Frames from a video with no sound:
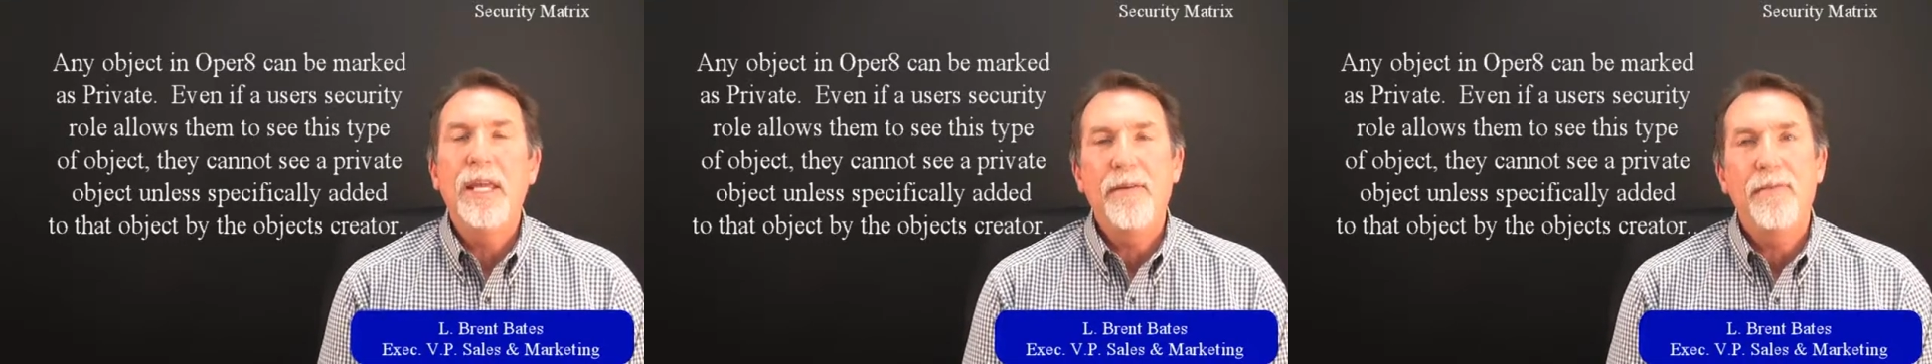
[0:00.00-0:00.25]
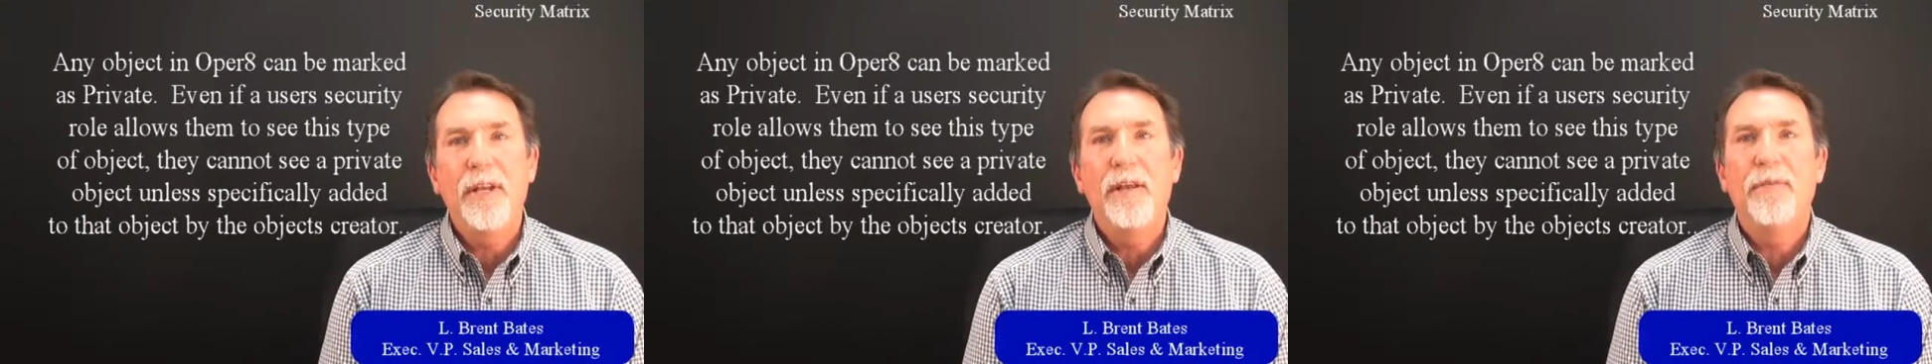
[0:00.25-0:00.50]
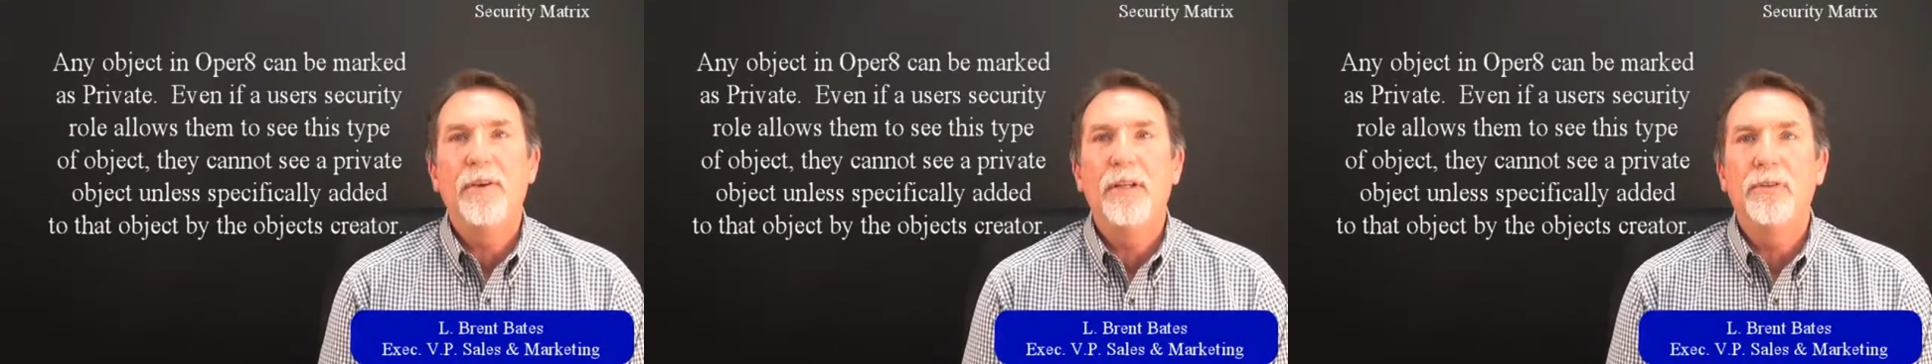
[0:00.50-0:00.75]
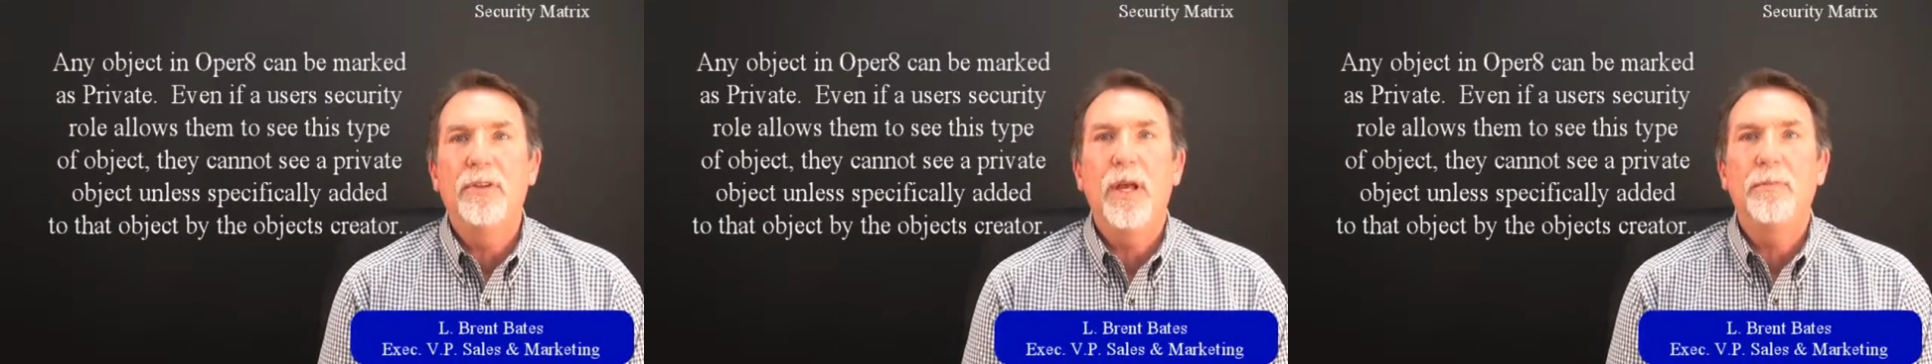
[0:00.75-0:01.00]
even if it
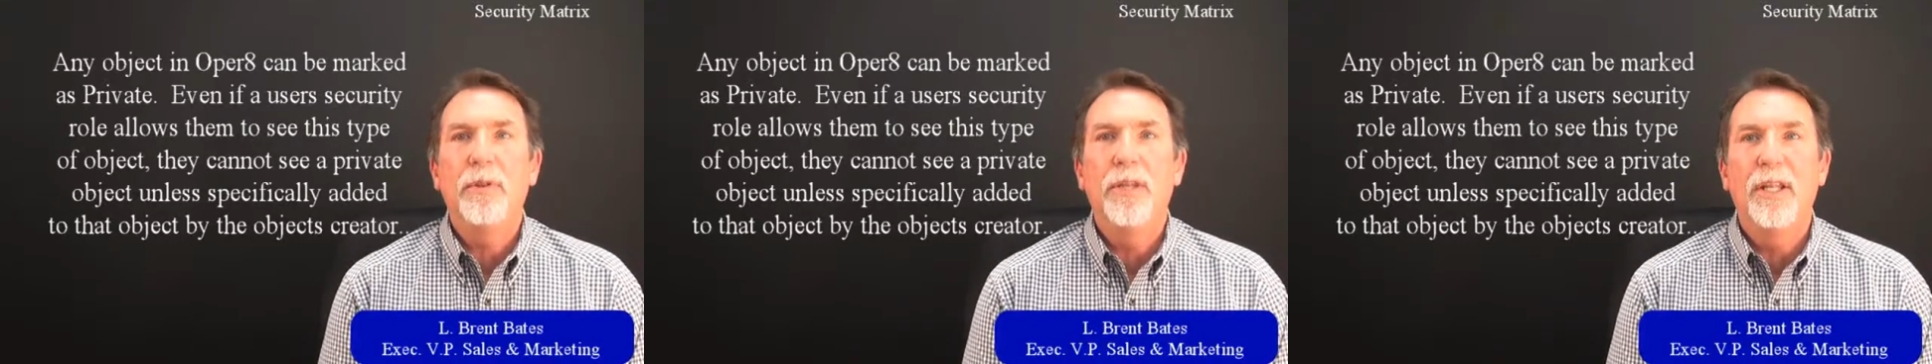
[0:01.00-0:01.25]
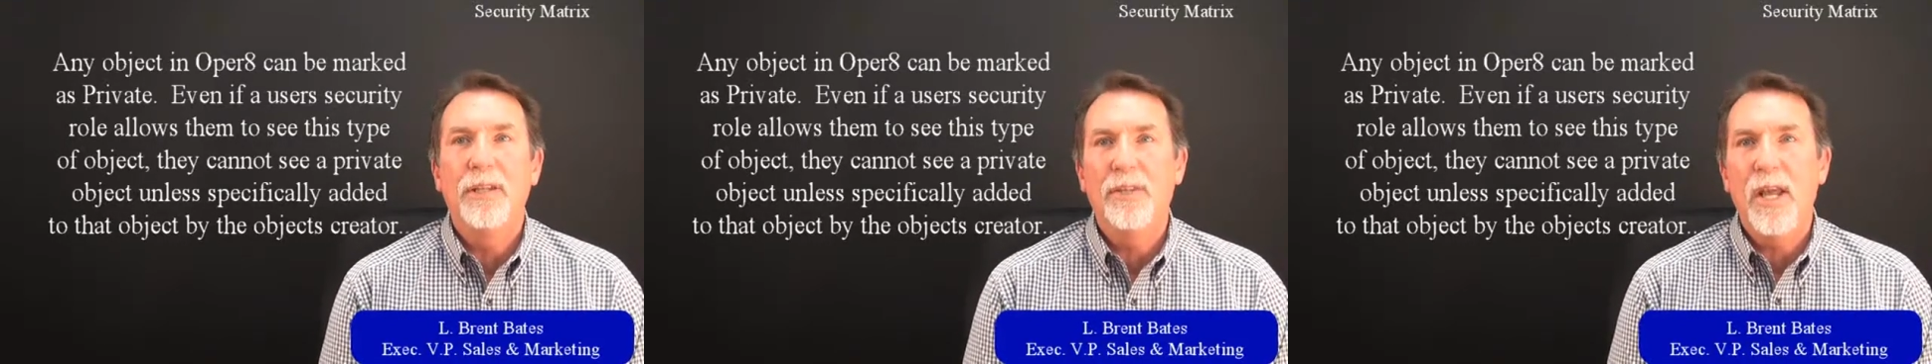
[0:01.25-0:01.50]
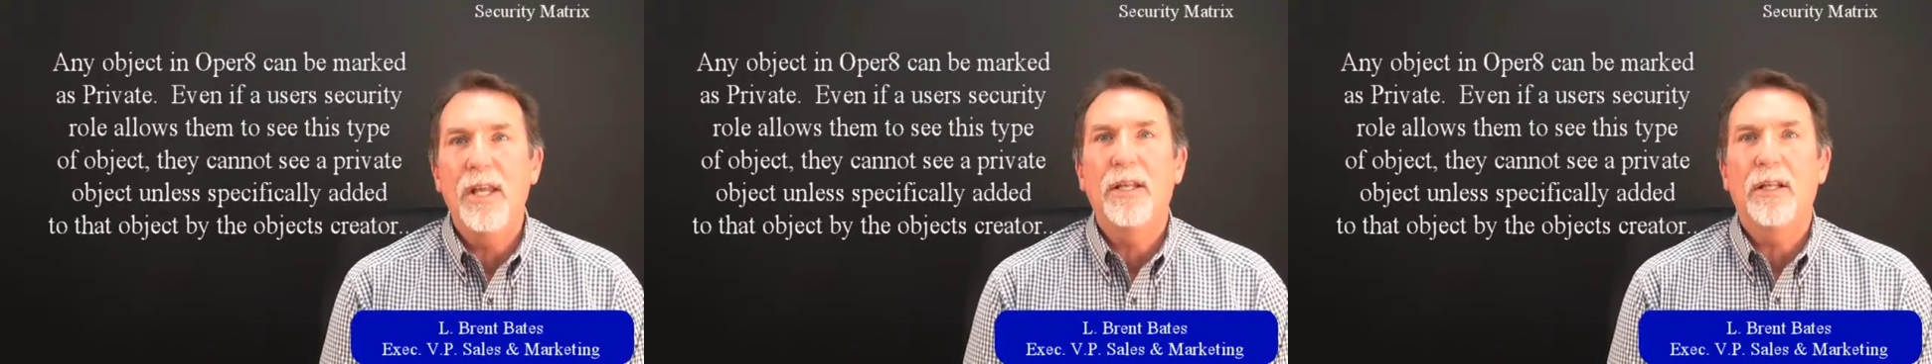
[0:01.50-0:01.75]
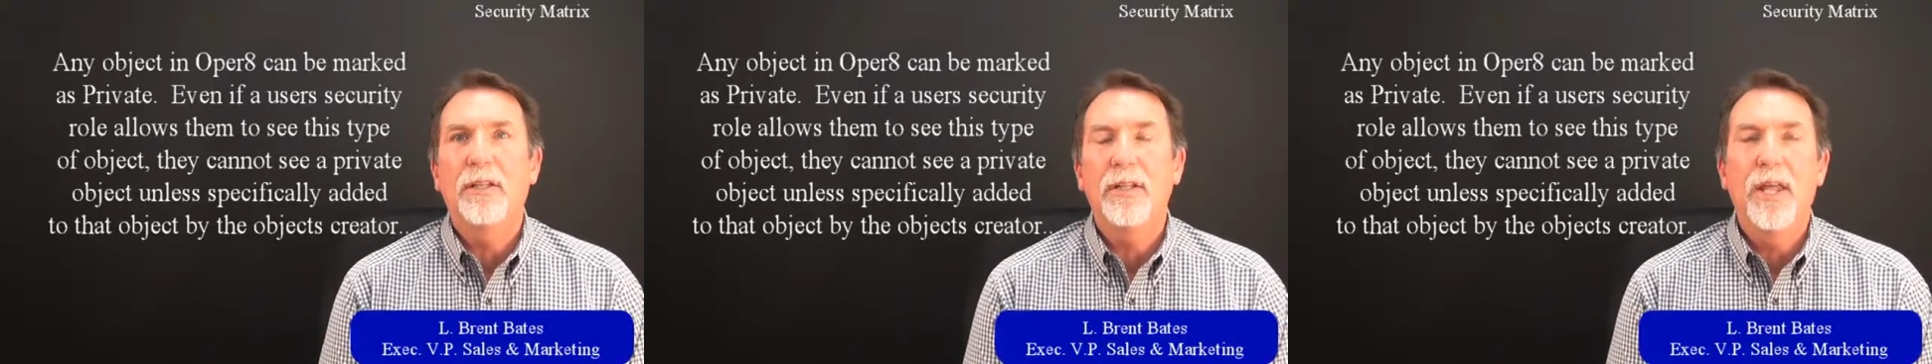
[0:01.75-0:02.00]
is something that
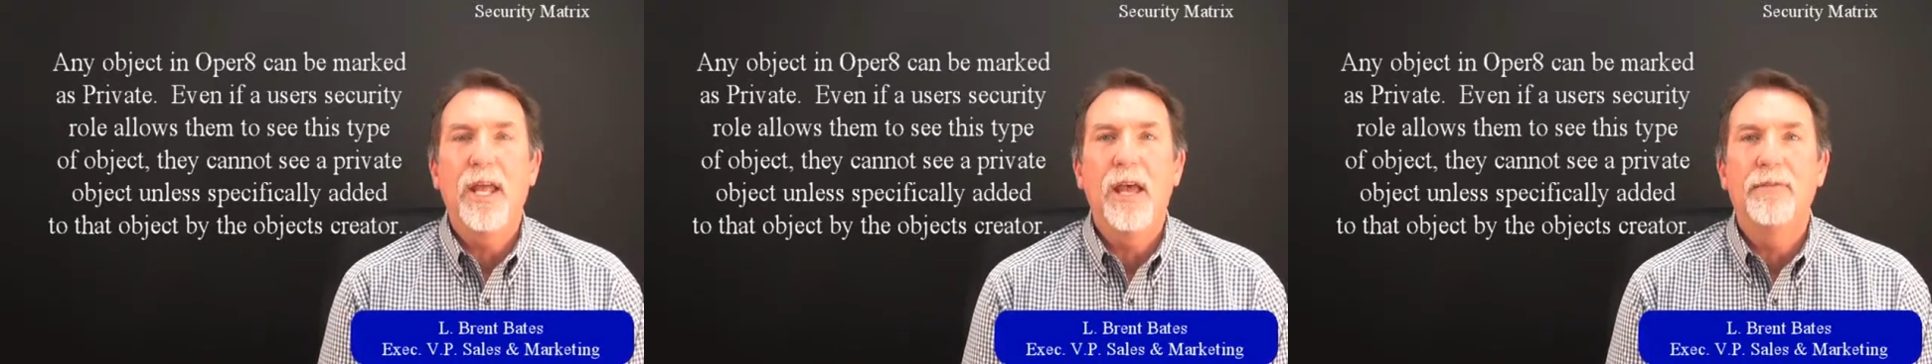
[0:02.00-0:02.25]
technically they